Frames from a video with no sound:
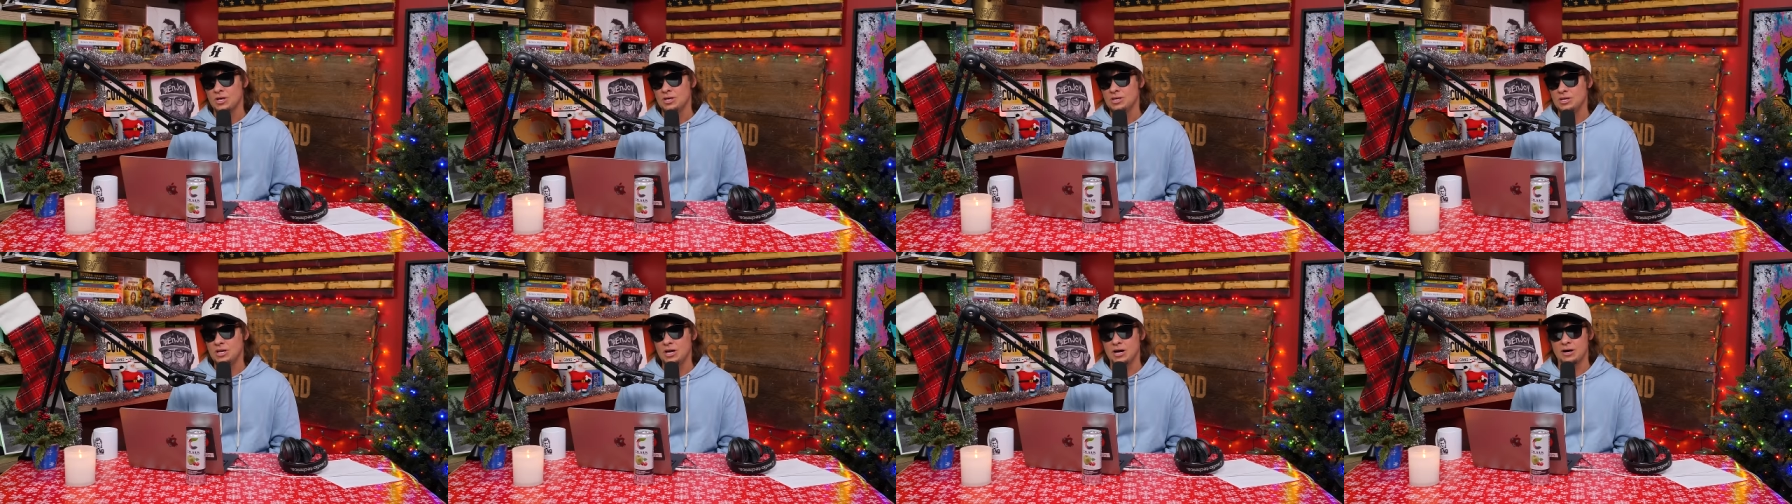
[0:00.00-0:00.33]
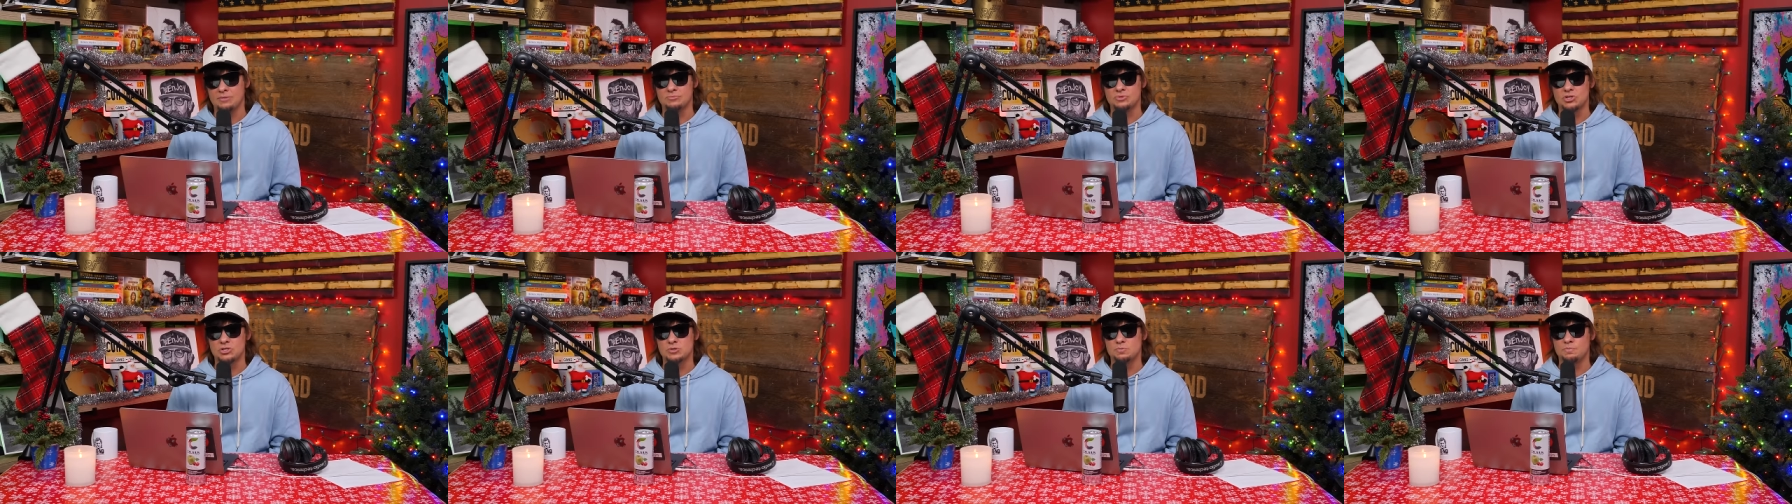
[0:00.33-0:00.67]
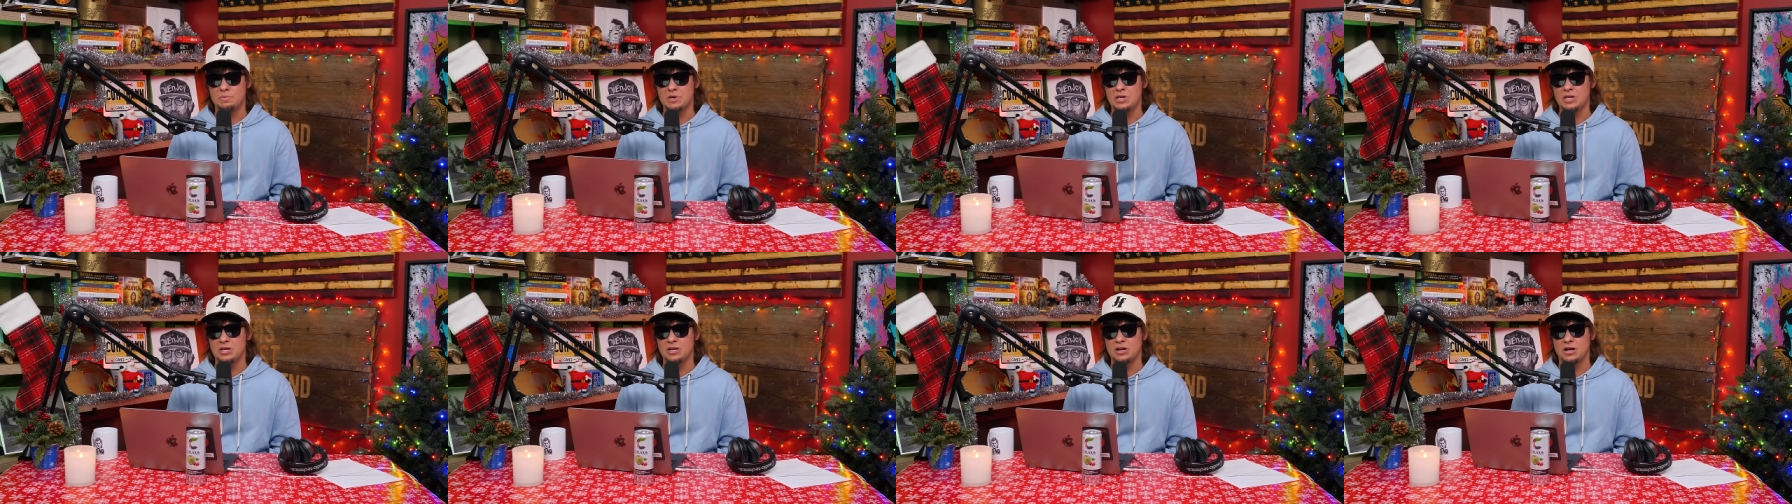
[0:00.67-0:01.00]
Yeah, I'm just
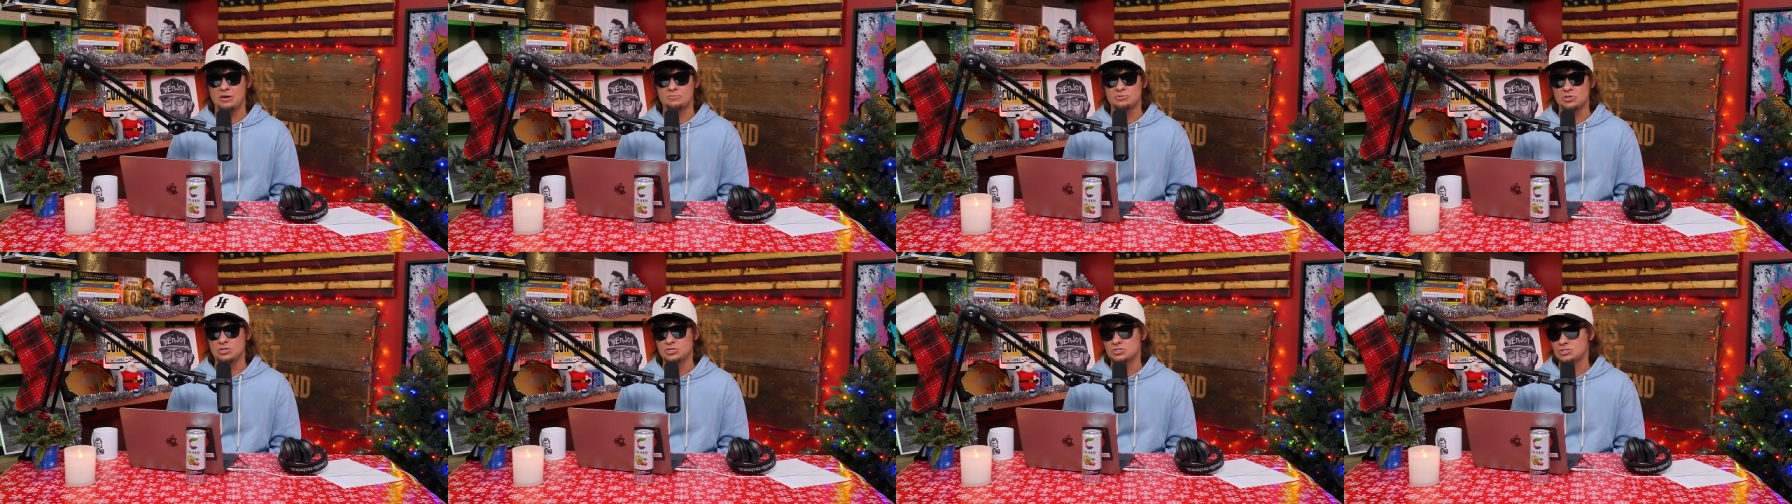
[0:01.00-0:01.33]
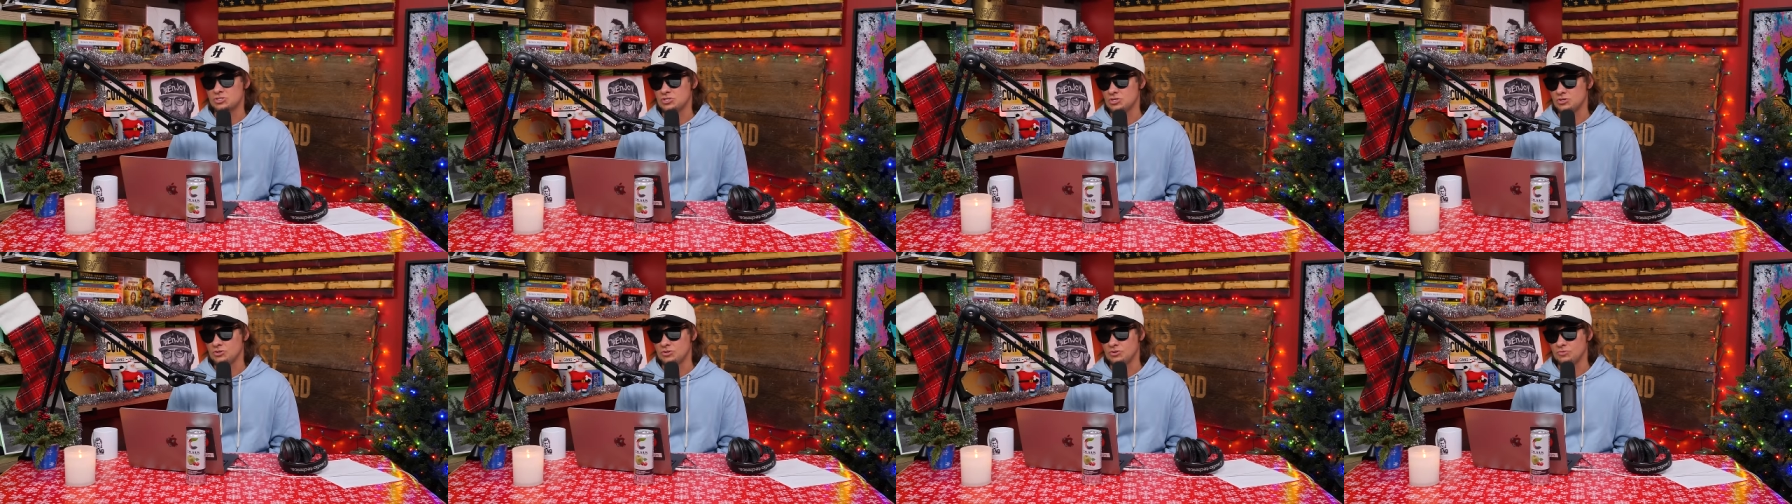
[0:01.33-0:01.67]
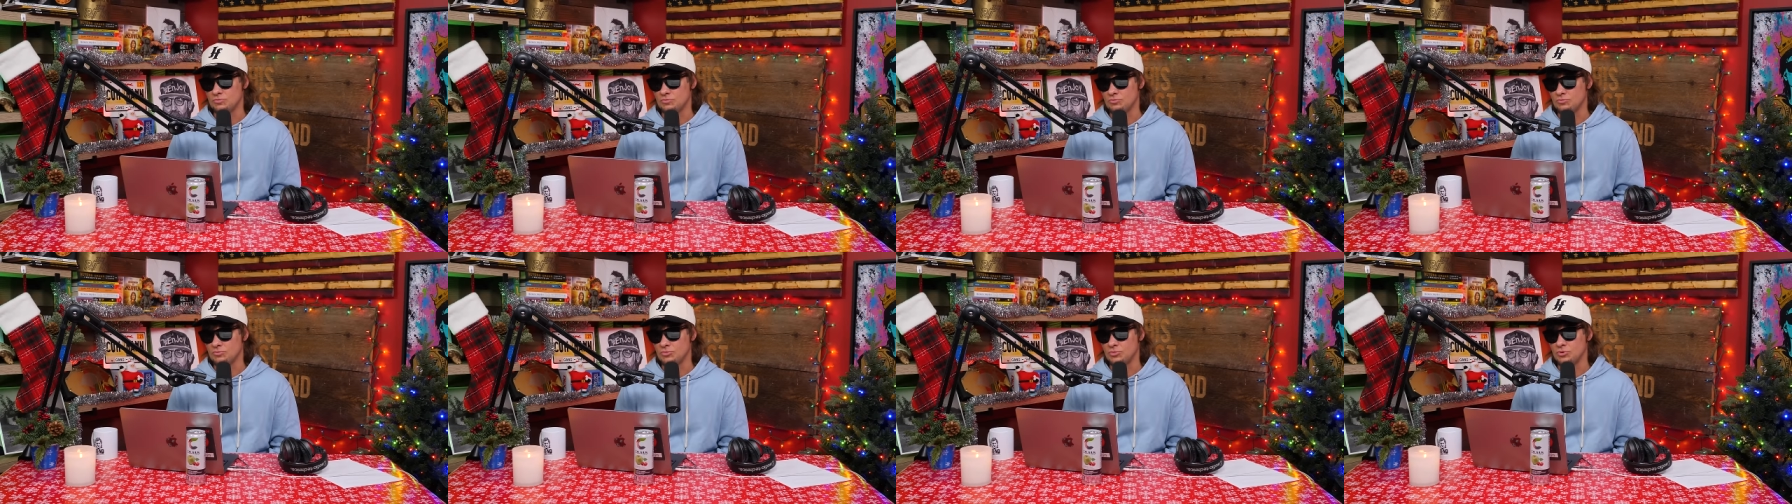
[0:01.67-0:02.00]
being, I'm just,
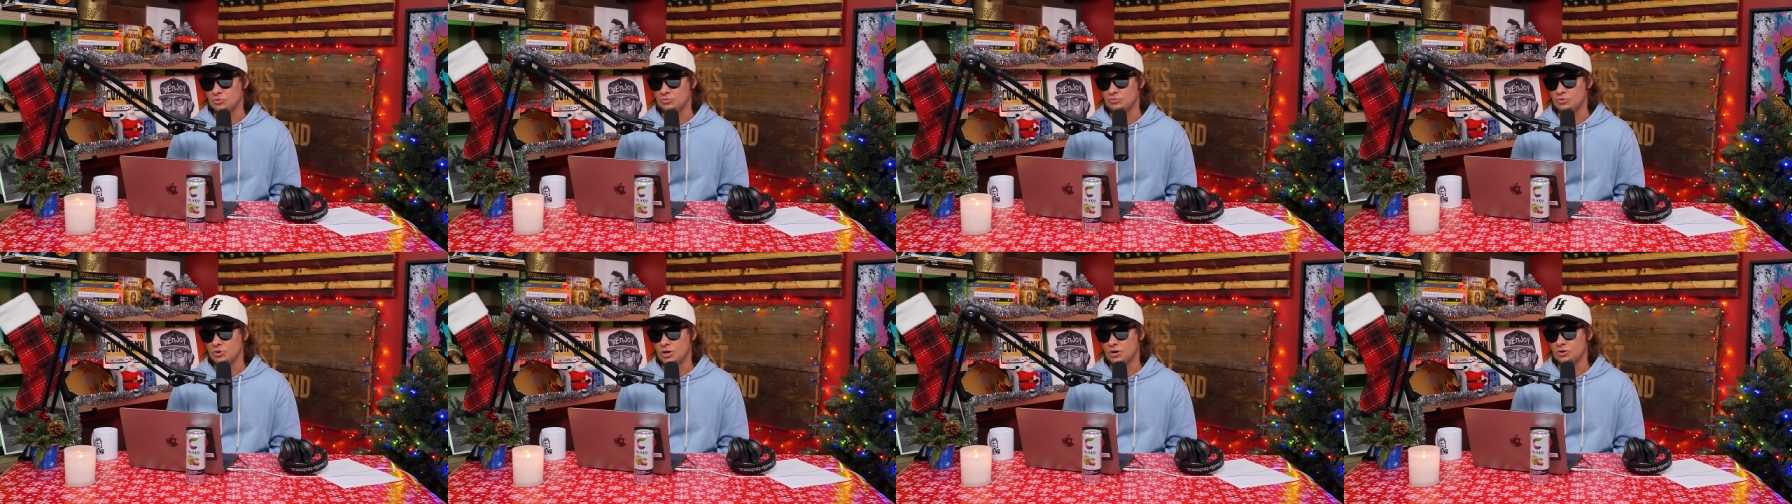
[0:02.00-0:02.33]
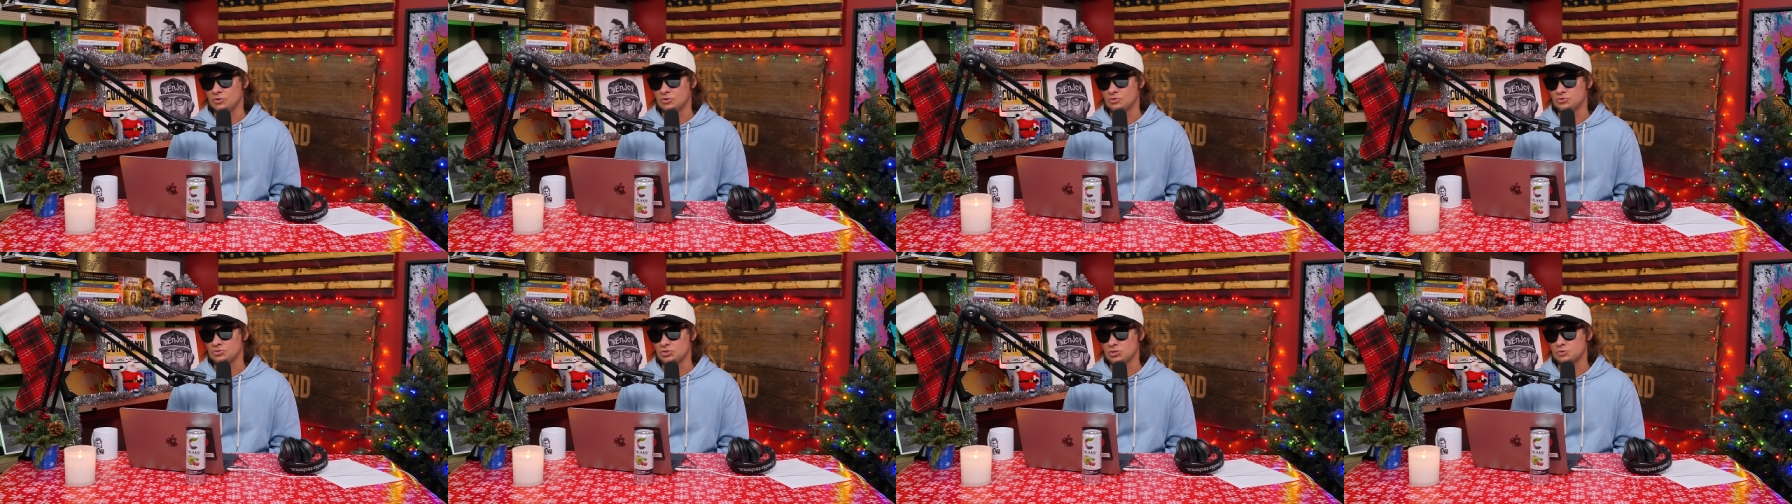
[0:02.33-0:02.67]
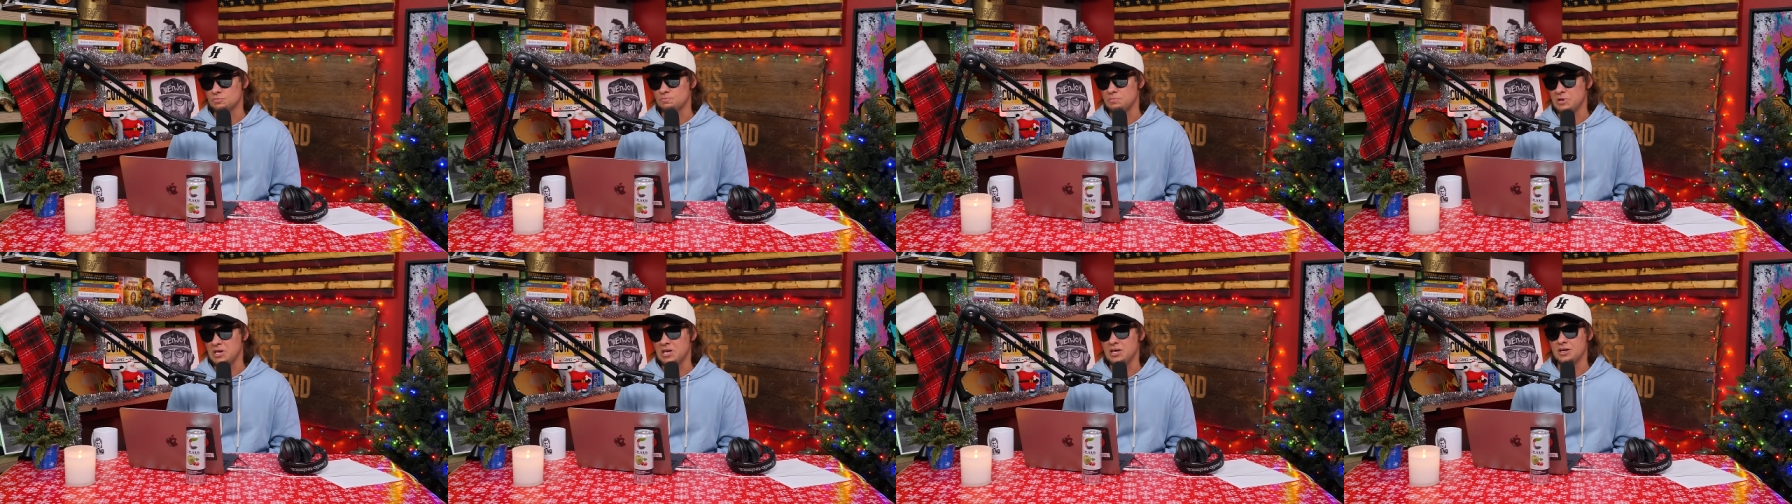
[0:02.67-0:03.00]
uh,
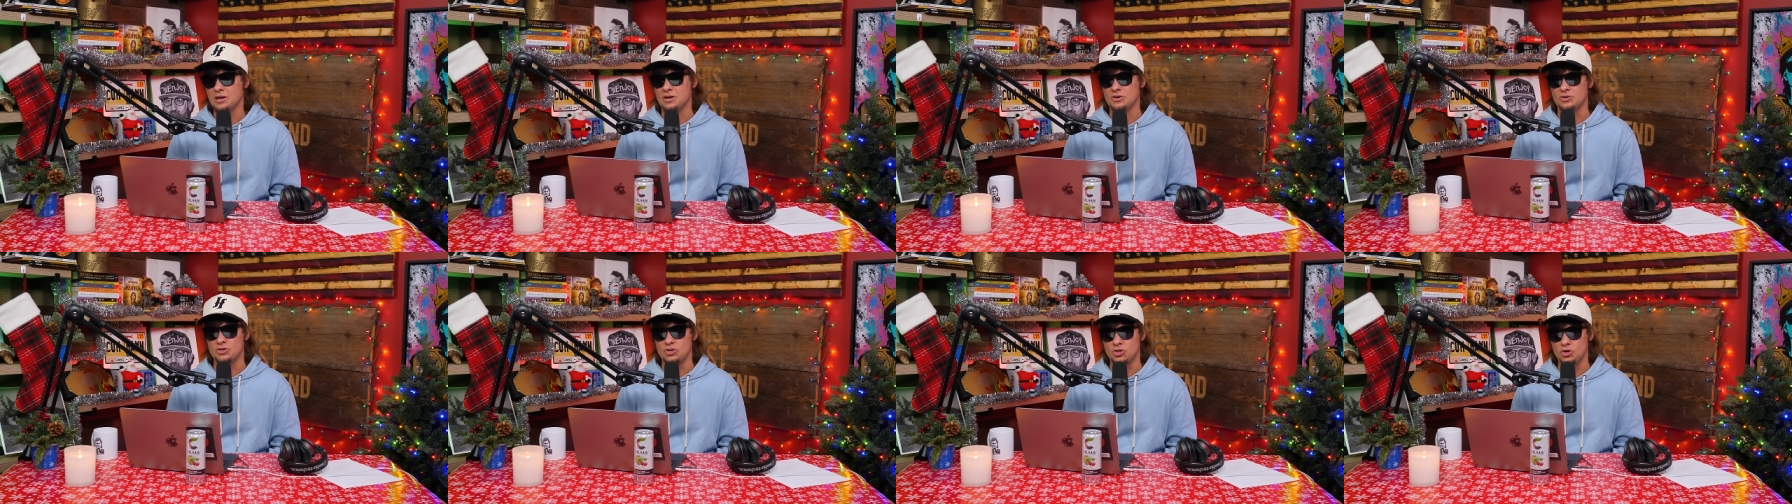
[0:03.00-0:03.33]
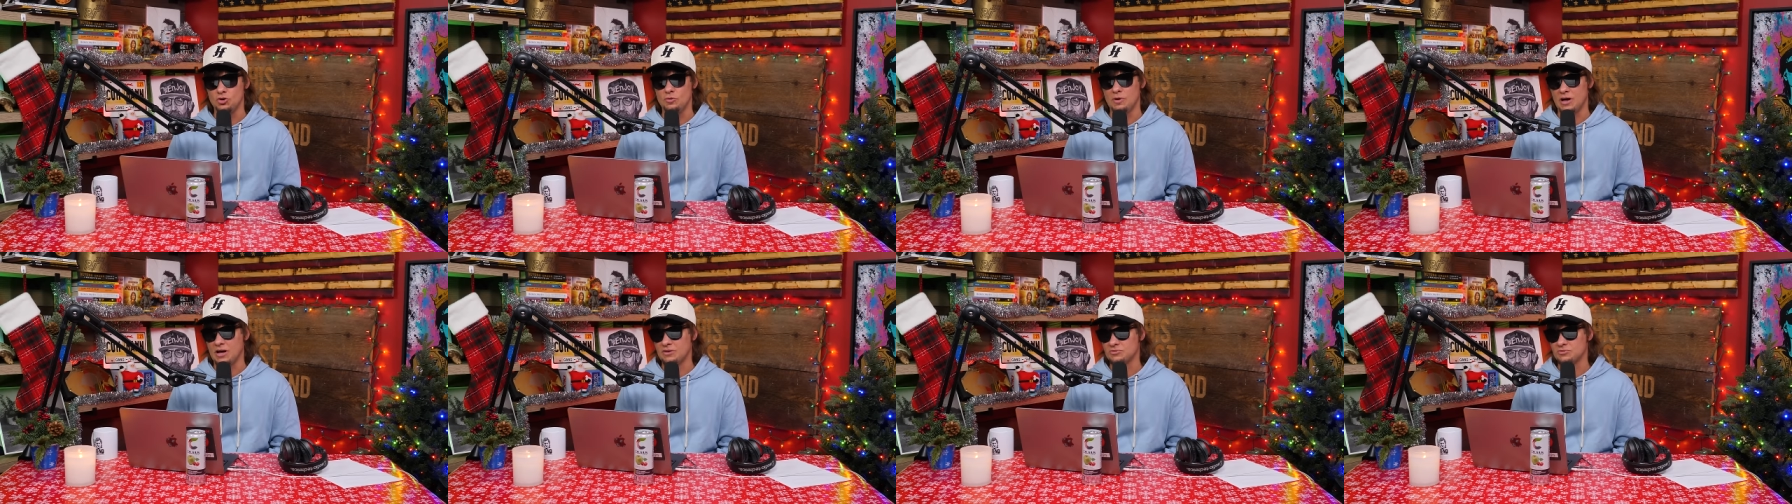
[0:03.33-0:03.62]
just being a human.